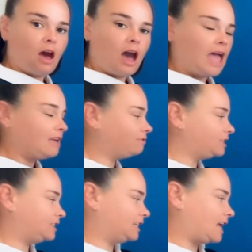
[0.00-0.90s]
I have
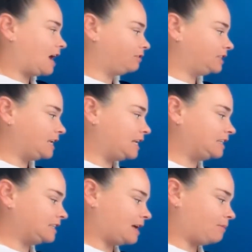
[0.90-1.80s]
written our
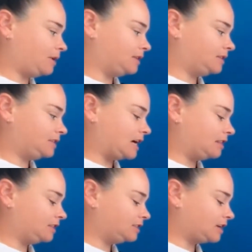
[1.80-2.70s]
tens numbers down
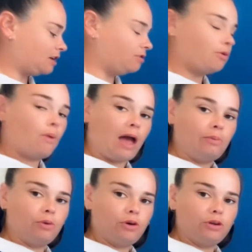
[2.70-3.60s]
the side of the
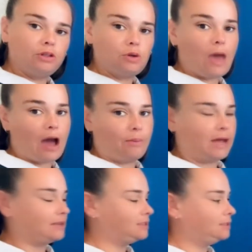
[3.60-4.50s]
whiteboard to help
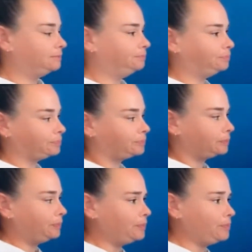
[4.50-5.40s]
us.
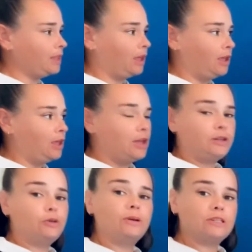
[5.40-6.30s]

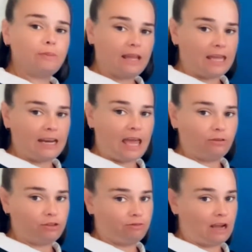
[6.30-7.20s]
To explain how
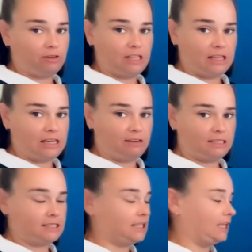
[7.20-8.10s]
to round to the
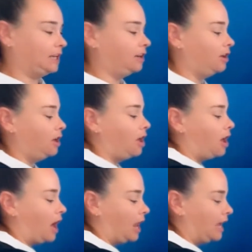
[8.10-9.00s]
nearest 10,
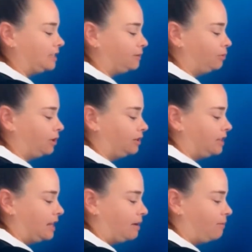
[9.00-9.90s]
I like to put the
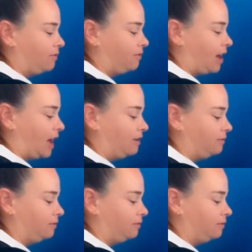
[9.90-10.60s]
number 5